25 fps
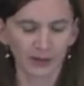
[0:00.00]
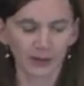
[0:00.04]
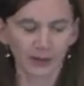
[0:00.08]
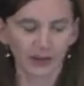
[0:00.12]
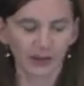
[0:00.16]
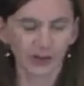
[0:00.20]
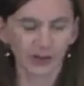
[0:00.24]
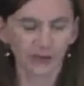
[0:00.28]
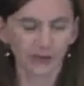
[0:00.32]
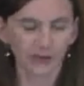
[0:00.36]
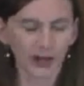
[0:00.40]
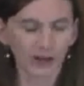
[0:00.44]

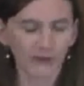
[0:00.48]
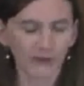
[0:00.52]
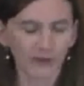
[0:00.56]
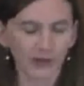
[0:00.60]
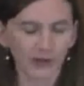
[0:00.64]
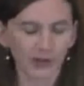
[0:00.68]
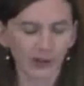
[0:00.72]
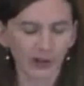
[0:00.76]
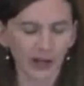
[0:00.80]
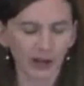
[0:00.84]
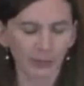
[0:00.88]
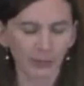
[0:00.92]

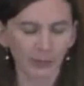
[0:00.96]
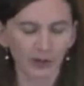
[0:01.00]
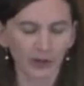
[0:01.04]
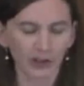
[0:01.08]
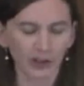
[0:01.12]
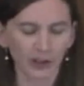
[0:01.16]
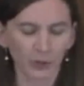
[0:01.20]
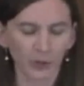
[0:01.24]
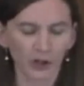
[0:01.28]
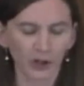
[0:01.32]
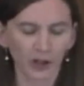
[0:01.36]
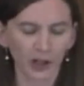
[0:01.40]
Survivors are able
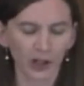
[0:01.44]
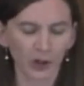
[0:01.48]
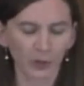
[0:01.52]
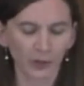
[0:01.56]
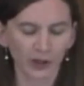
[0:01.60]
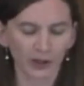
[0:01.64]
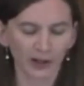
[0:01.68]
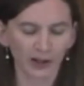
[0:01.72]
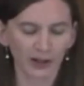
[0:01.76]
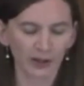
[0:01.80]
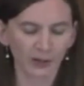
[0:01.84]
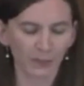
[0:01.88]
to work
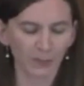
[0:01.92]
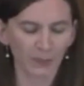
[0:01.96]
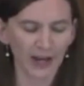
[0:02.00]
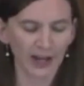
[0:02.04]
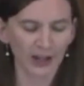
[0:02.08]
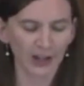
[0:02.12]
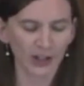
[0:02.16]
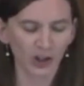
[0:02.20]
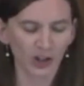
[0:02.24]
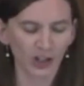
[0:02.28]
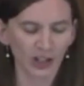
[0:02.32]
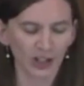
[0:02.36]
with a
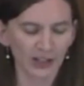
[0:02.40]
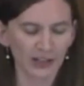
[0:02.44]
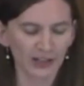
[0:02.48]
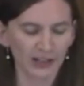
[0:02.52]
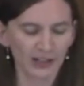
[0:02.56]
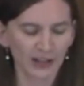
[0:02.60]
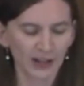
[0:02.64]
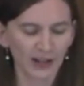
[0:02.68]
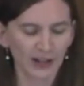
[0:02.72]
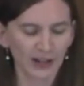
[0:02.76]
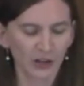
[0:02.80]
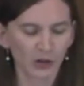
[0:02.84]
compassionate,